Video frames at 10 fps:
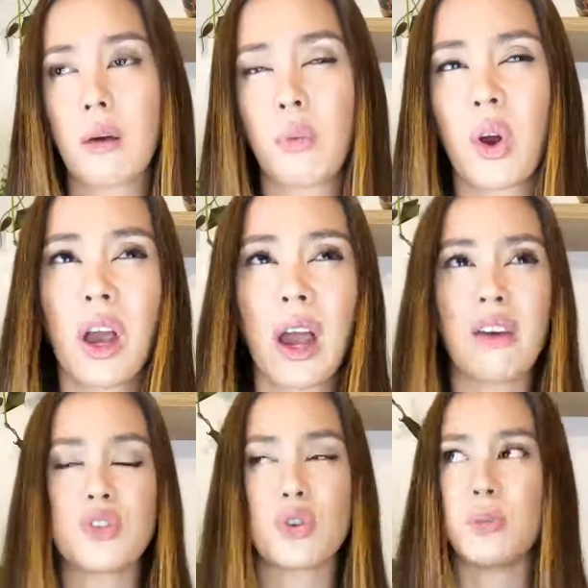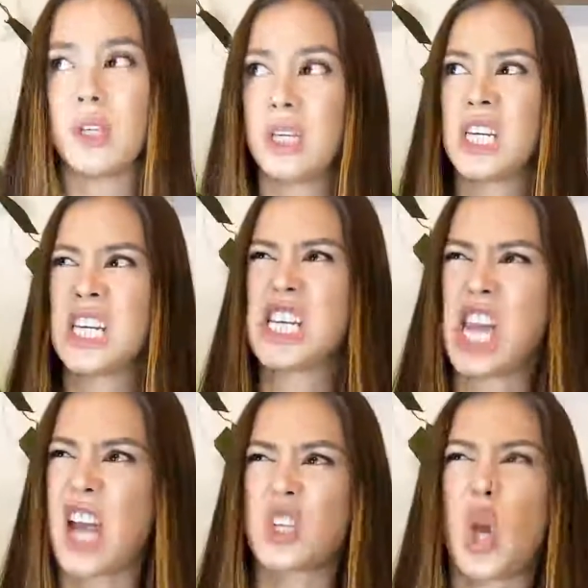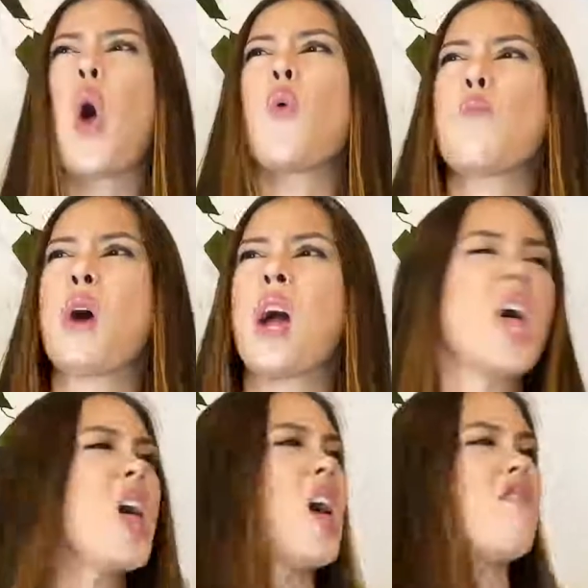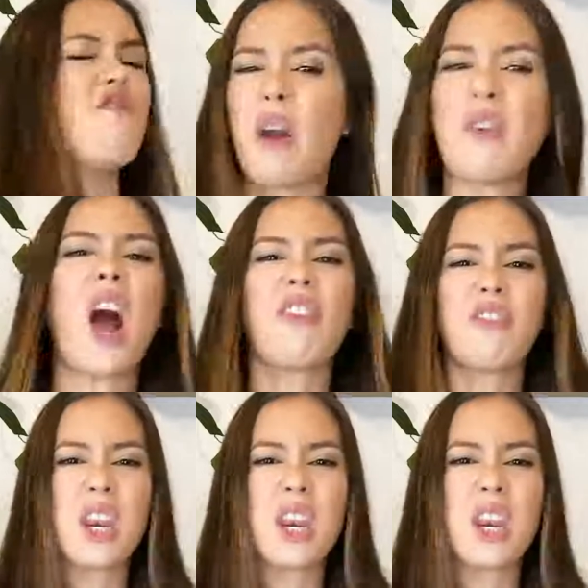where I have to be at home very often.